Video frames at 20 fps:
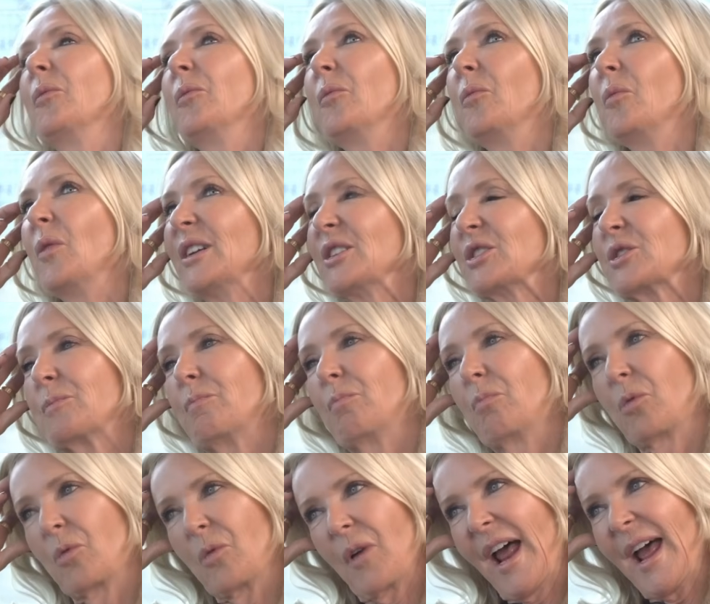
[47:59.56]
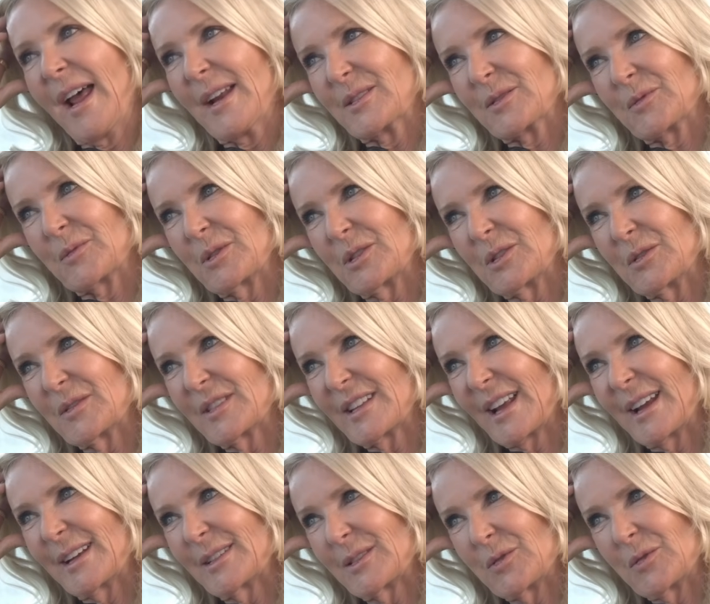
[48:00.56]
Which brand would you
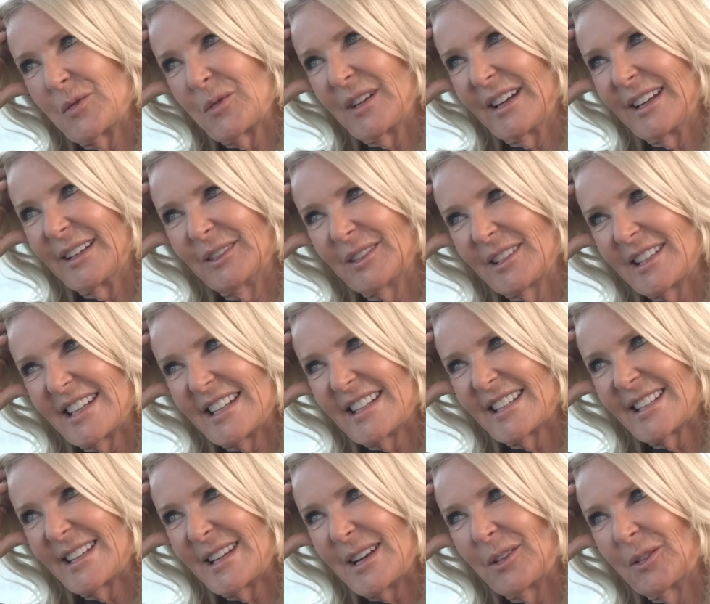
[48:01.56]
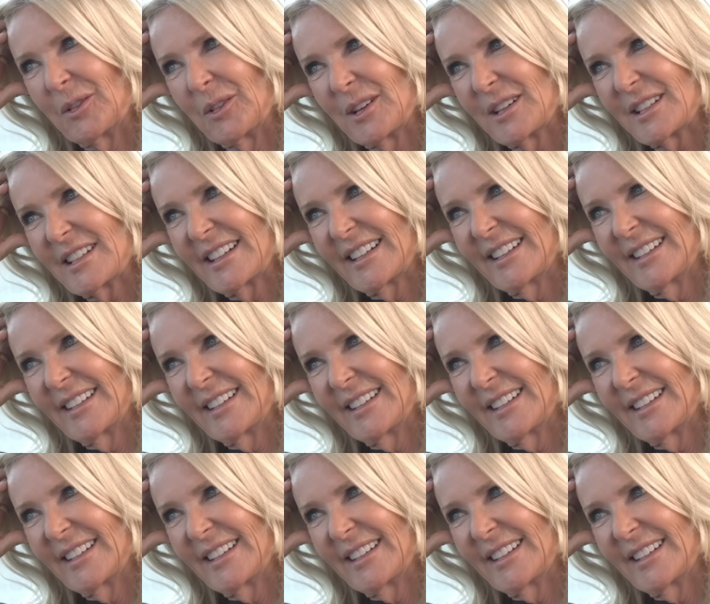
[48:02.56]
say is your guilty secret?